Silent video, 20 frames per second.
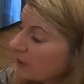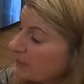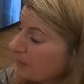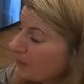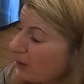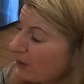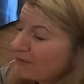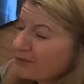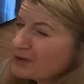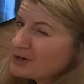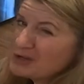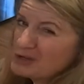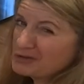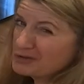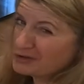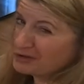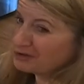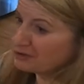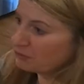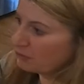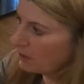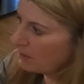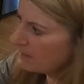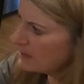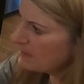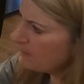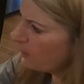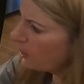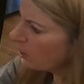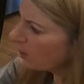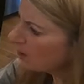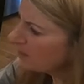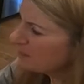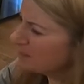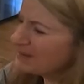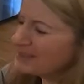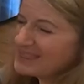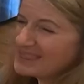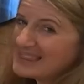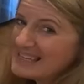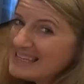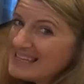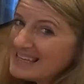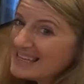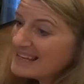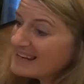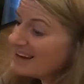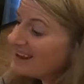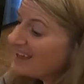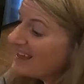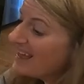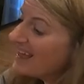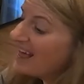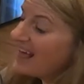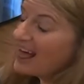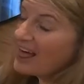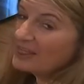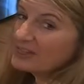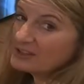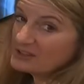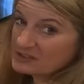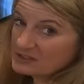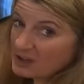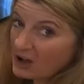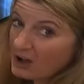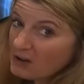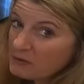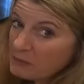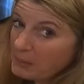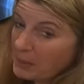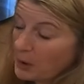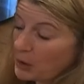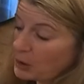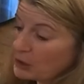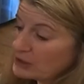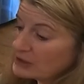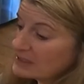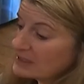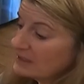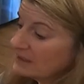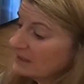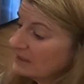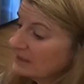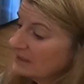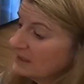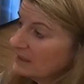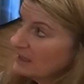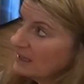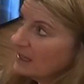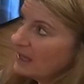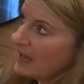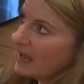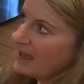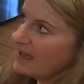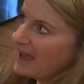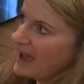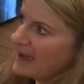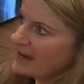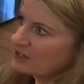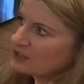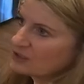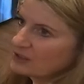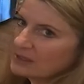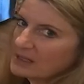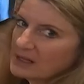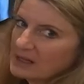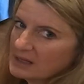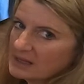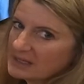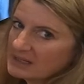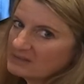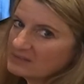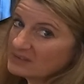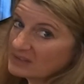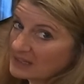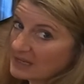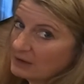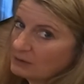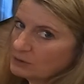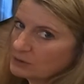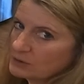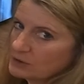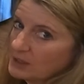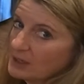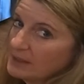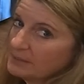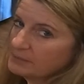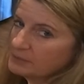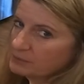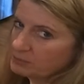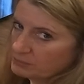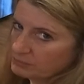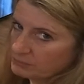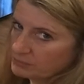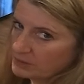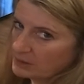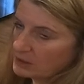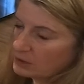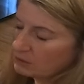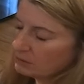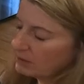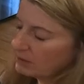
flip it over and use the scrubby part, then the soft part actually cleans the countertops really